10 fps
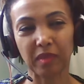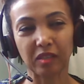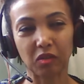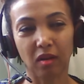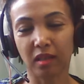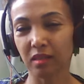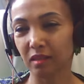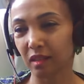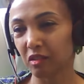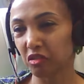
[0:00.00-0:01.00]
So ask
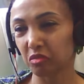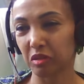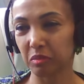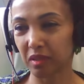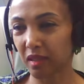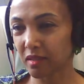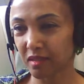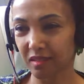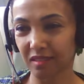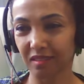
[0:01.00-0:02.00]
the native people,
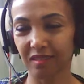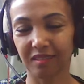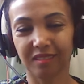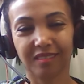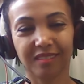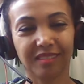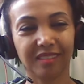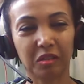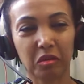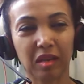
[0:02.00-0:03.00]
ask the
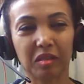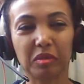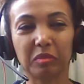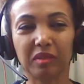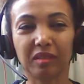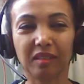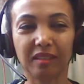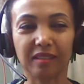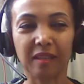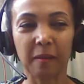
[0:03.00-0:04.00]
local people,
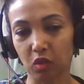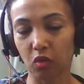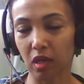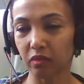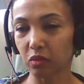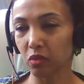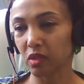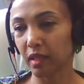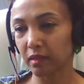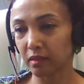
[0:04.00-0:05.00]
and you don't have to lose
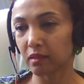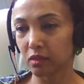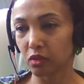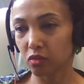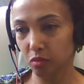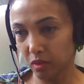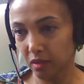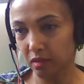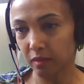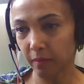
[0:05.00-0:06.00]
your identity to
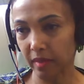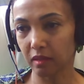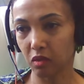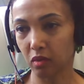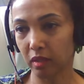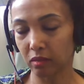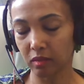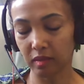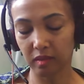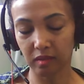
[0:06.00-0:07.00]
build the new
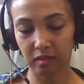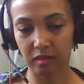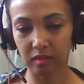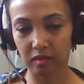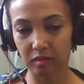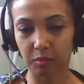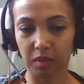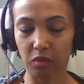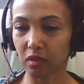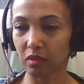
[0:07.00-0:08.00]
identity. Just
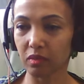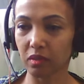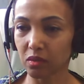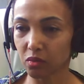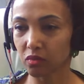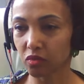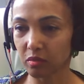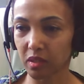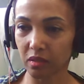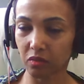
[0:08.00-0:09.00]
pick whatever is good
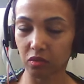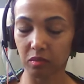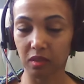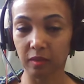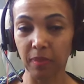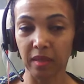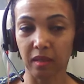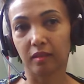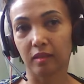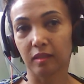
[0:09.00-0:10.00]
from here, from there.
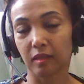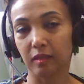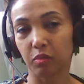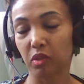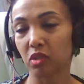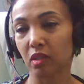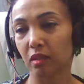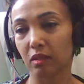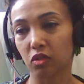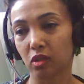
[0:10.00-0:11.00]
There is a speech
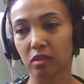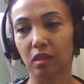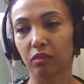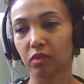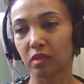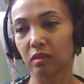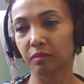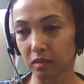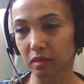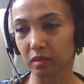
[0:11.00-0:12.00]
that the judge gives
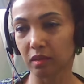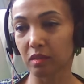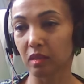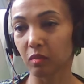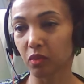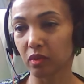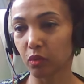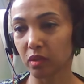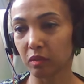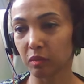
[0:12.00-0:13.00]
in the ceremony
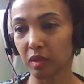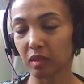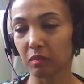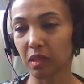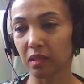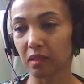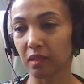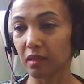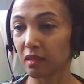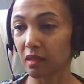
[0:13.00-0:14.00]
when you became
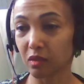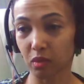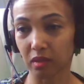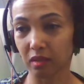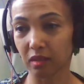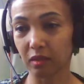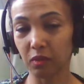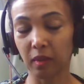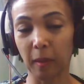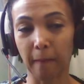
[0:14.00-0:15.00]
Canadian, and that's what they tell
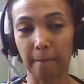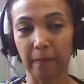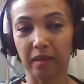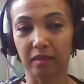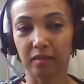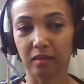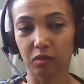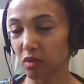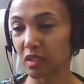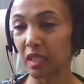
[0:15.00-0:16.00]
you. There is
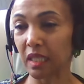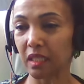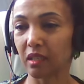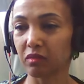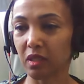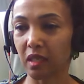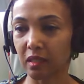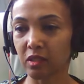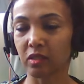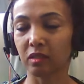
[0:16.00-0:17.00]
a good thing in every
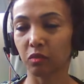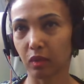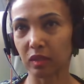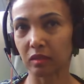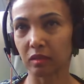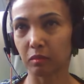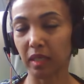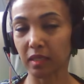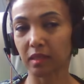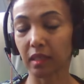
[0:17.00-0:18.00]
culture. What
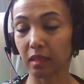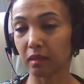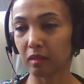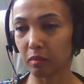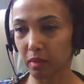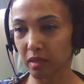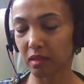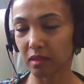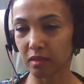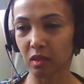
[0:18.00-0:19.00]
makes Canada the
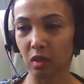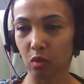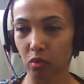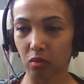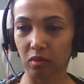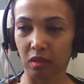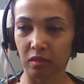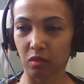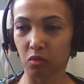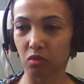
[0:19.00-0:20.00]
best is we
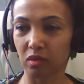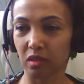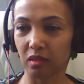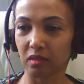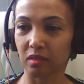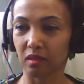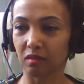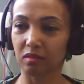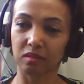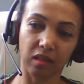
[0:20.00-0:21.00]
collect the good things, the
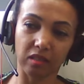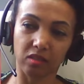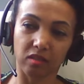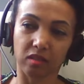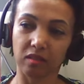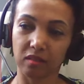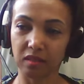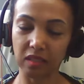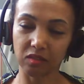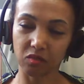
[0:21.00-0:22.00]
good culture and
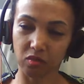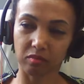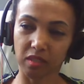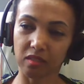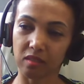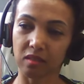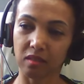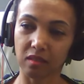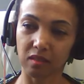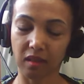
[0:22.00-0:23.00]
things from each
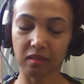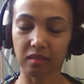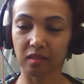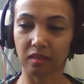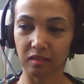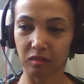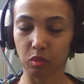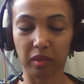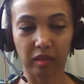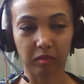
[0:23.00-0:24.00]
country, and
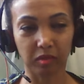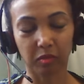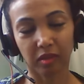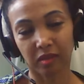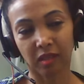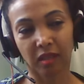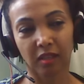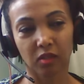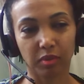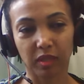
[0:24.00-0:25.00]
we become the best.
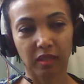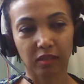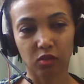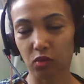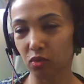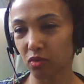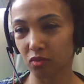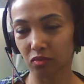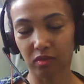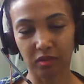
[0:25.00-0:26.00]
Pick and
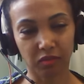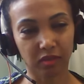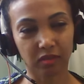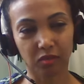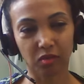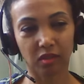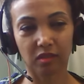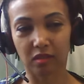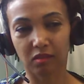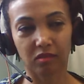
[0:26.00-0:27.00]
choose whatever good
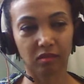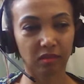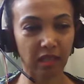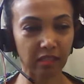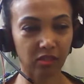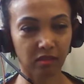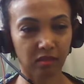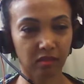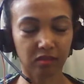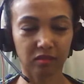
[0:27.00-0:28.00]
is in your culture,
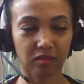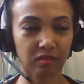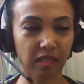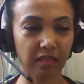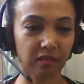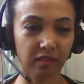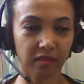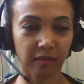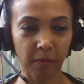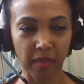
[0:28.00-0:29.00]
in your
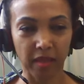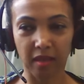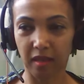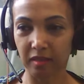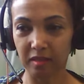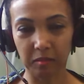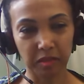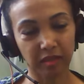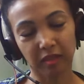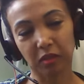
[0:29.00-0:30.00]
identity. Add
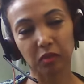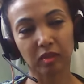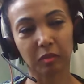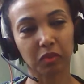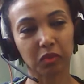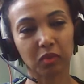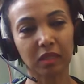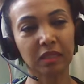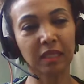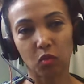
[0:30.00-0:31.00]
something new, some good
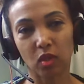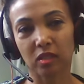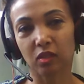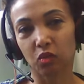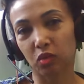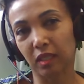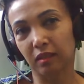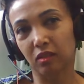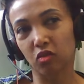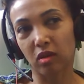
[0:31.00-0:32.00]
ones. Once you do
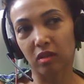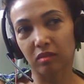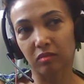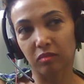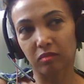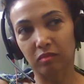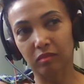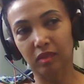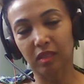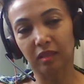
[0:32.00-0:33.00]
that, then you are
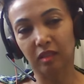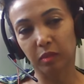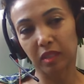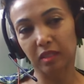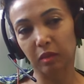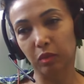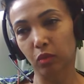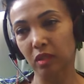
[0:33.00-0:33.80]
a little bit stable.